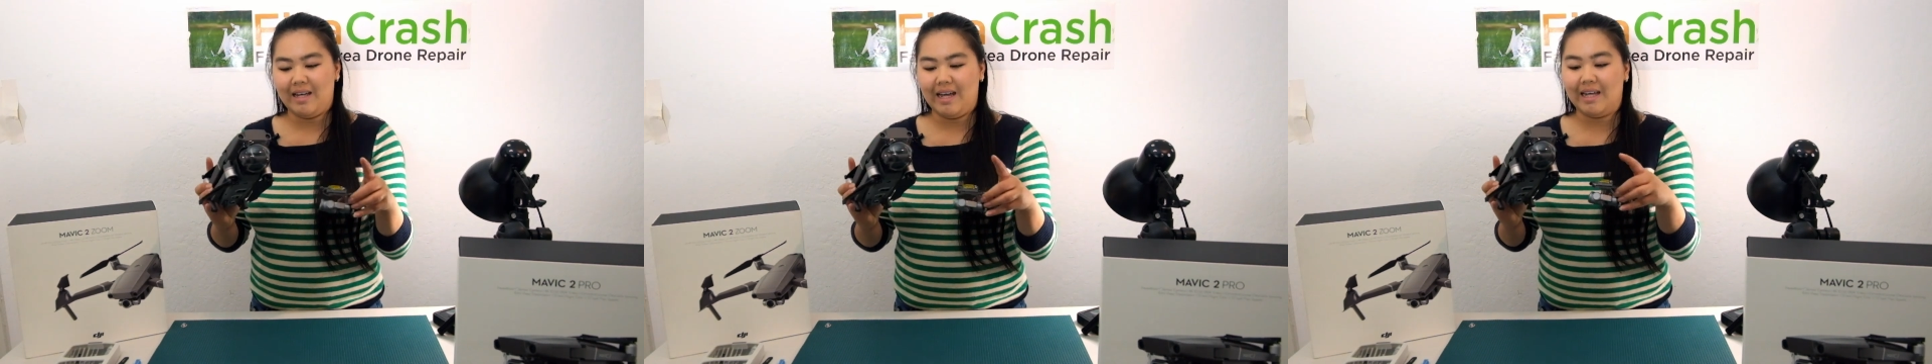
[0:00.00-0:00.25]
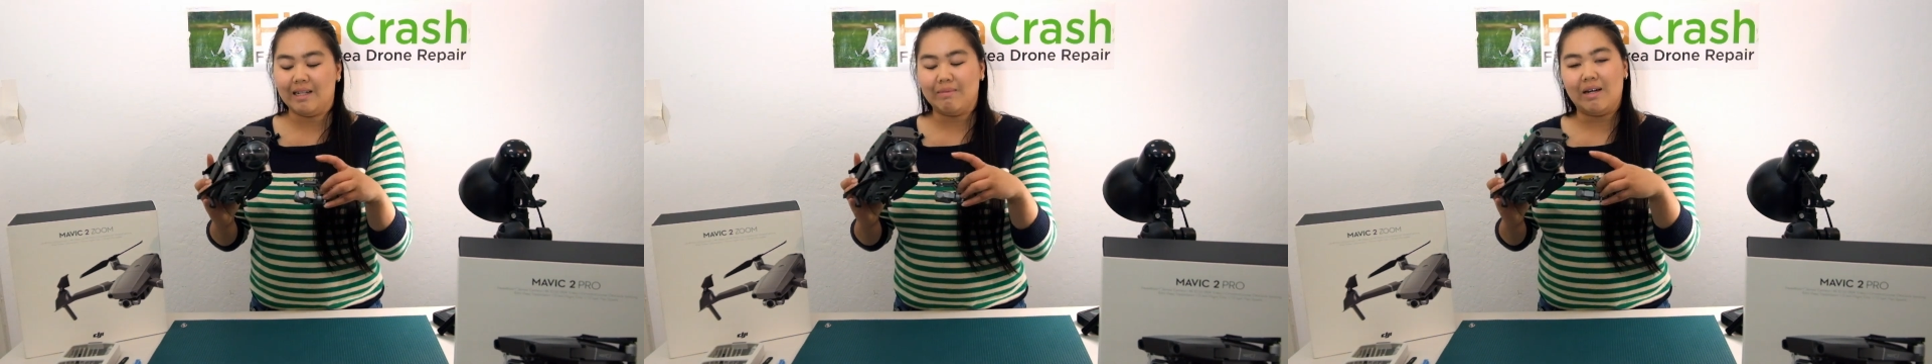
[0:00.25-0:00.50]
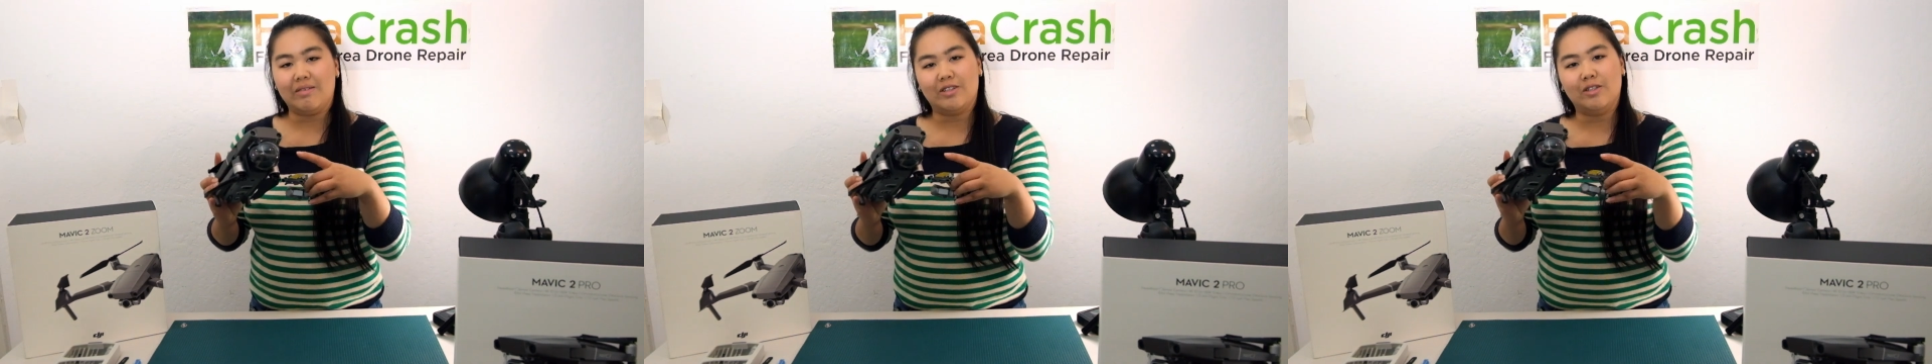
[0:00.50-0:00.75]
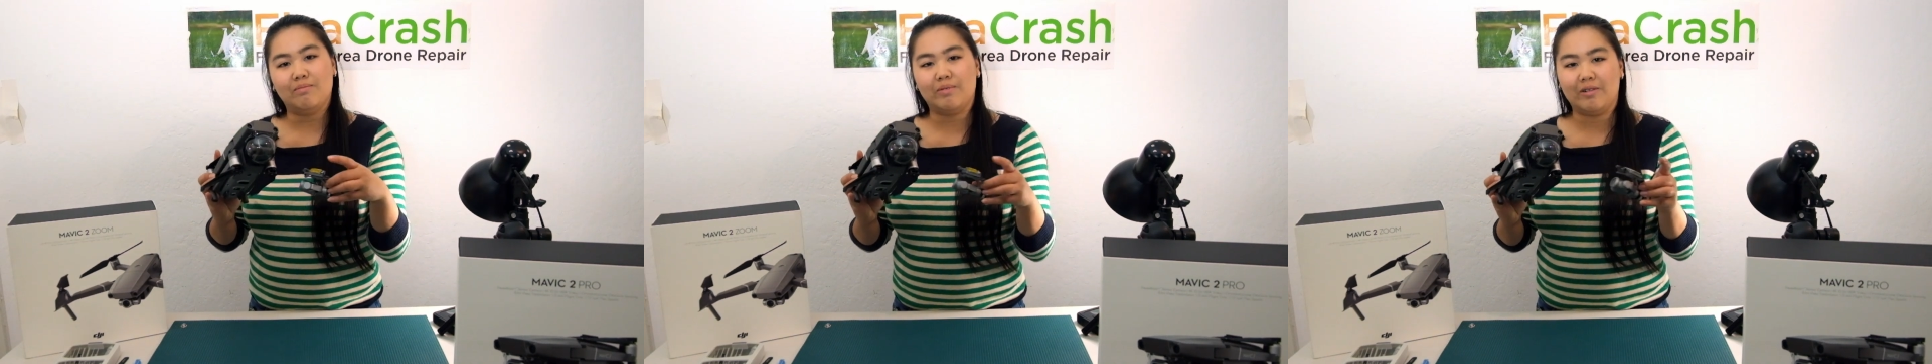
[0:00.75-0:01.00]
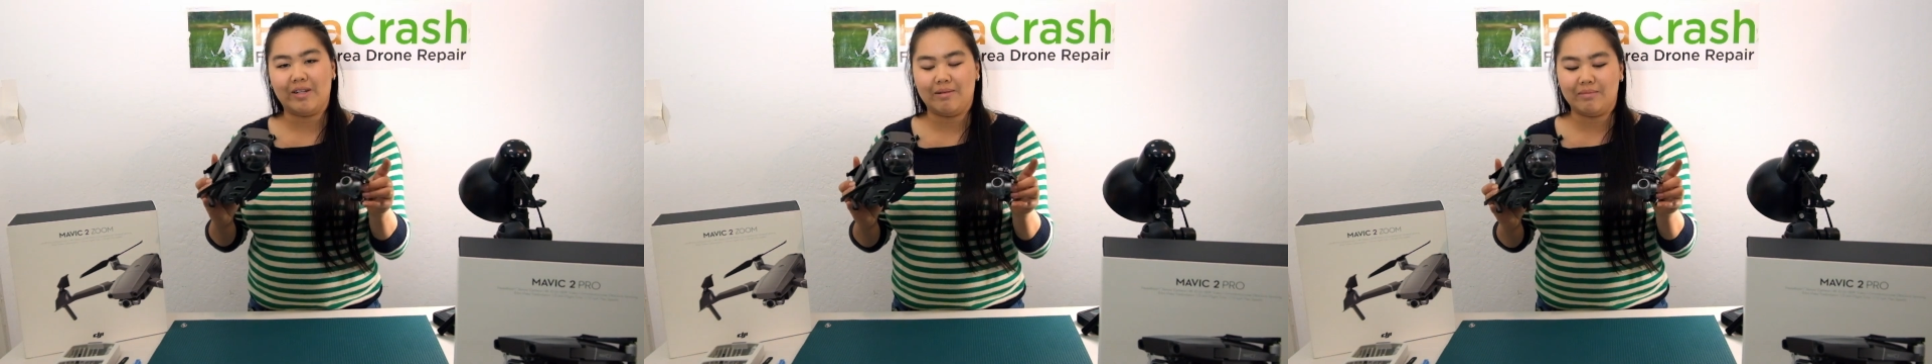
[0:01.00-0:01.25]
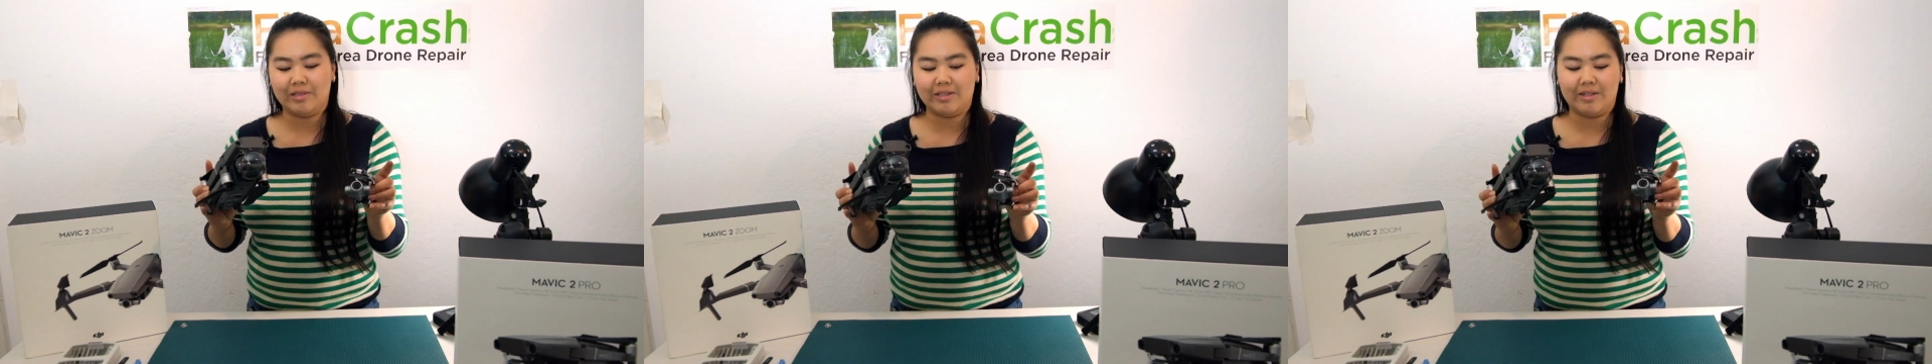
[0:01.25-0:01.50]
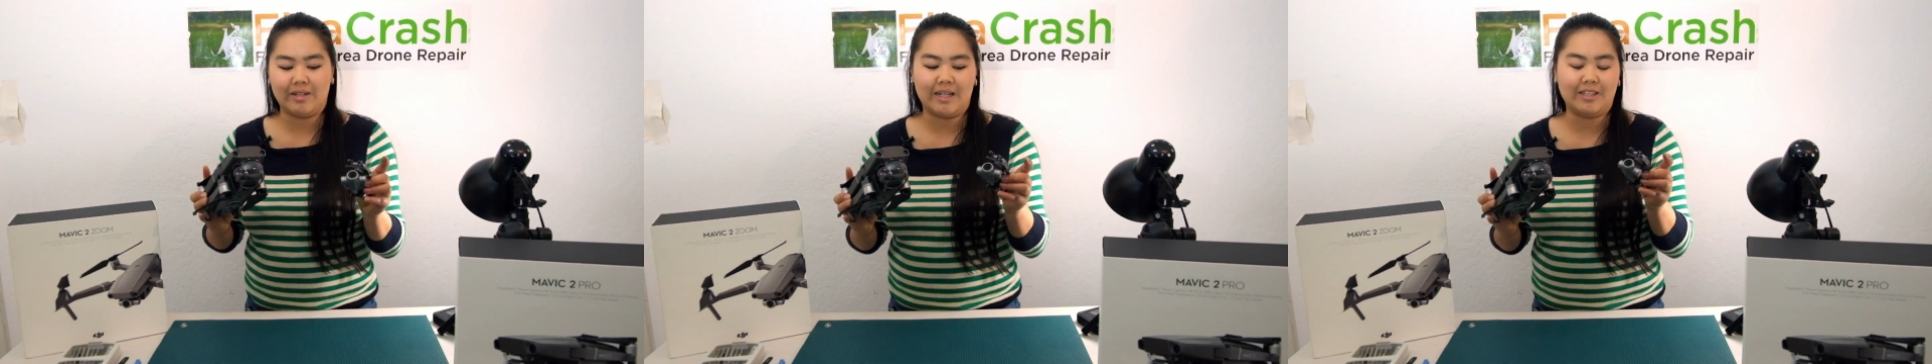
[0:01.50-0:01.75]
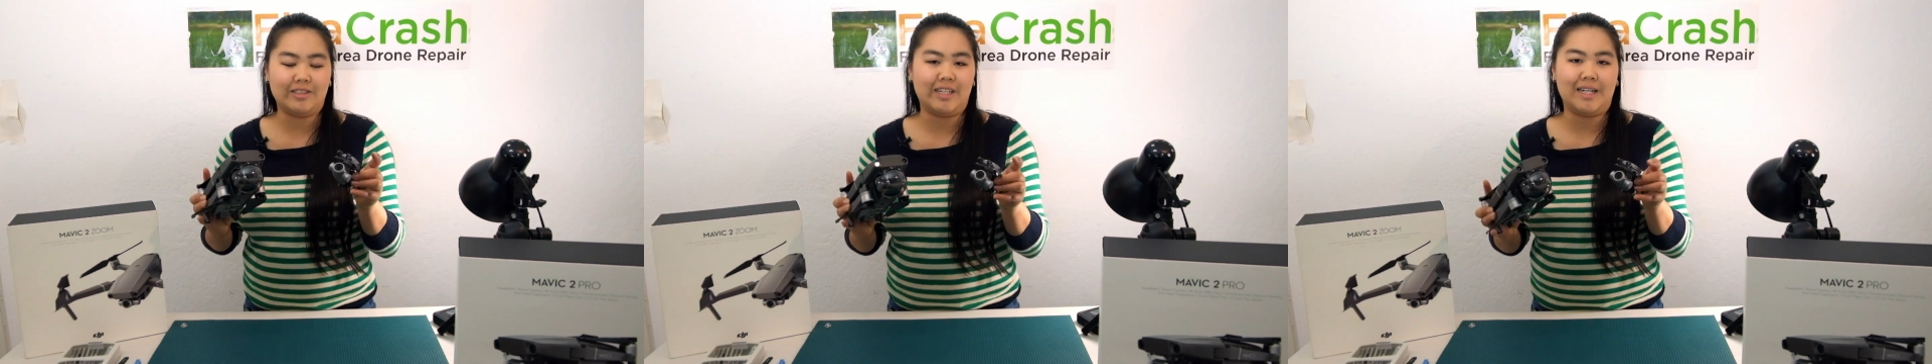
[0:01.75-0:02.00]
and the Mavic two Pro gimbals are
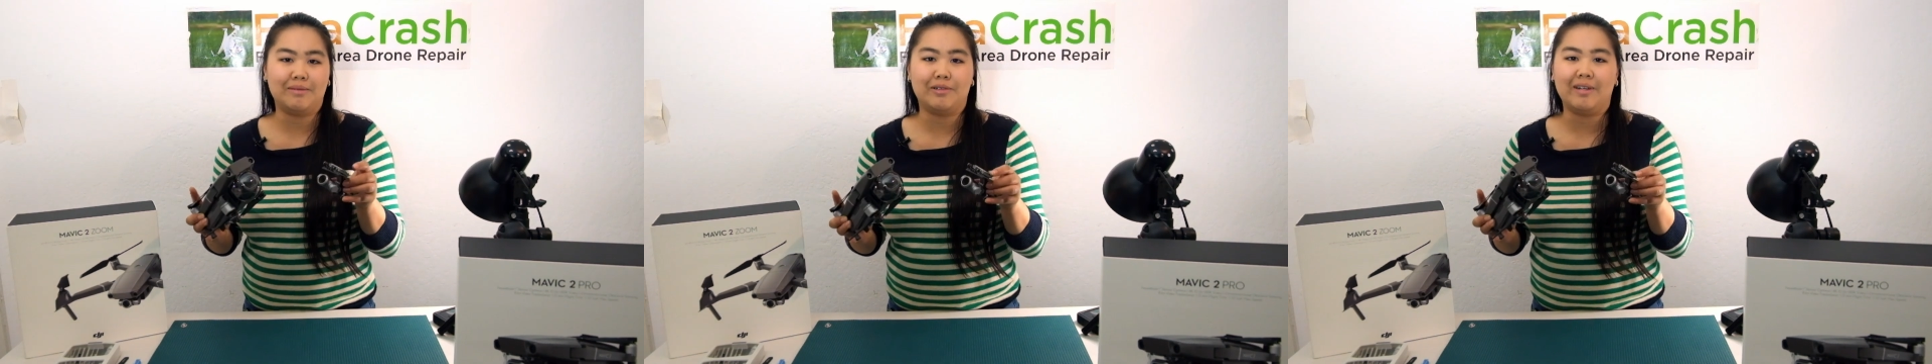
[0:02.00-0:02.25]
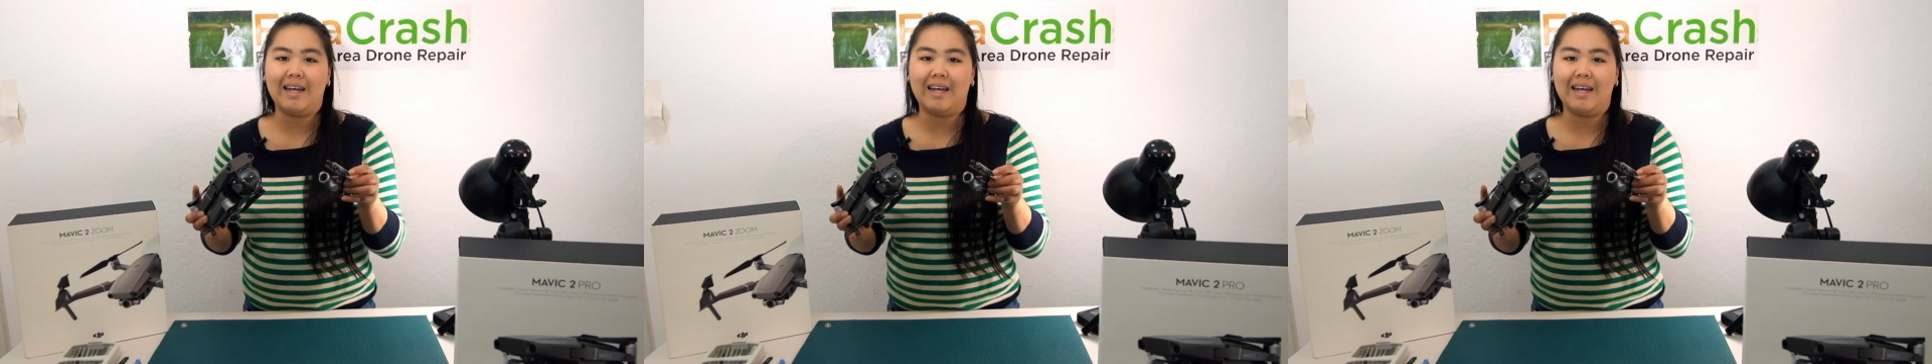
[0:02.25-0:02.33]
interchangeable,